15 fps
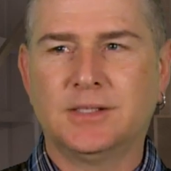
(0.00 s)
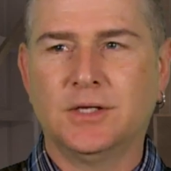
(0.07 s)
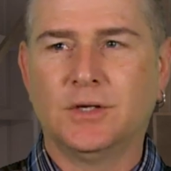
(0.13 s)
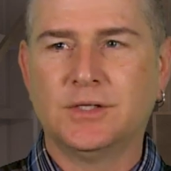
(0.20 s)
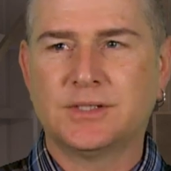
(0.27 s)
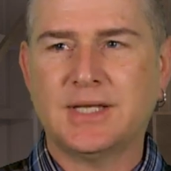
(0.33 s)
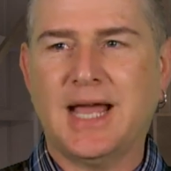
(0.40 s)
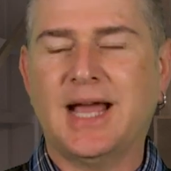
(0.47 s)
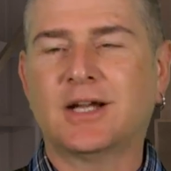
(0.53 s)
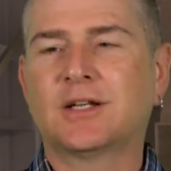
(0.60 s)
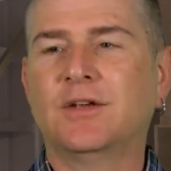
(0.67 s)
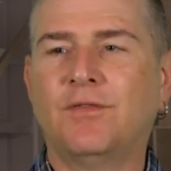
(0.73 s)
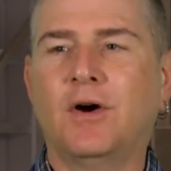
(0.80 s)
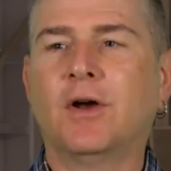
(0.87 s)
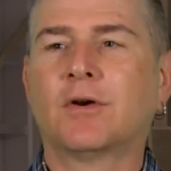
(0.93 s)
was act
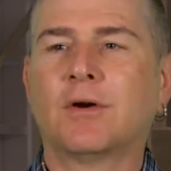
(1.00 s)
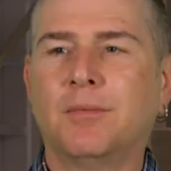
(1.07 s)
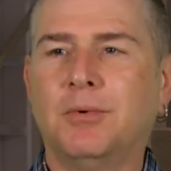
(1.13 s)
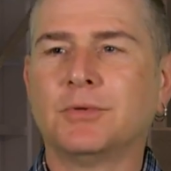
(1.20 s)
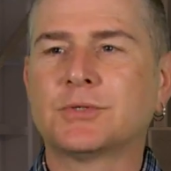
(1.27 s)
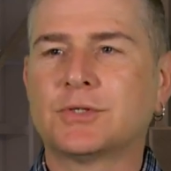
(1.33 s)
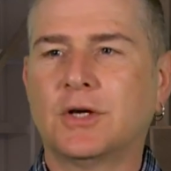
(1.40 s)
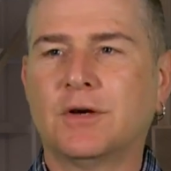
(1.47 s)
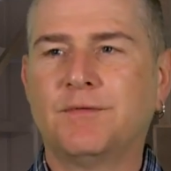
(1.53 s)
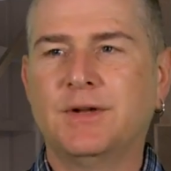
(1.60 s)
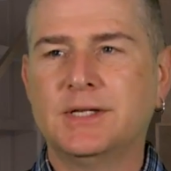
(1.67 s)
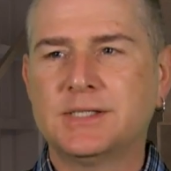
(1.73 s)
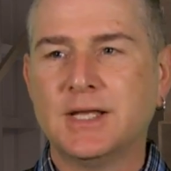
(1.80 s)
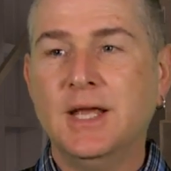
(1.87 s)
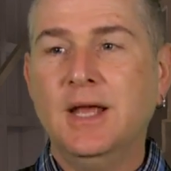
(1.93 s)
of honorable
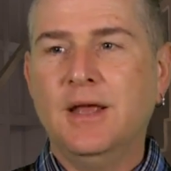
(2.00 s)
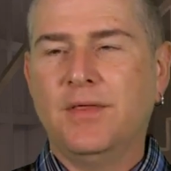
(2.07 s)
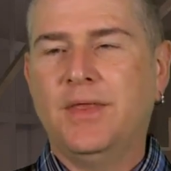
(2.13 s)
service,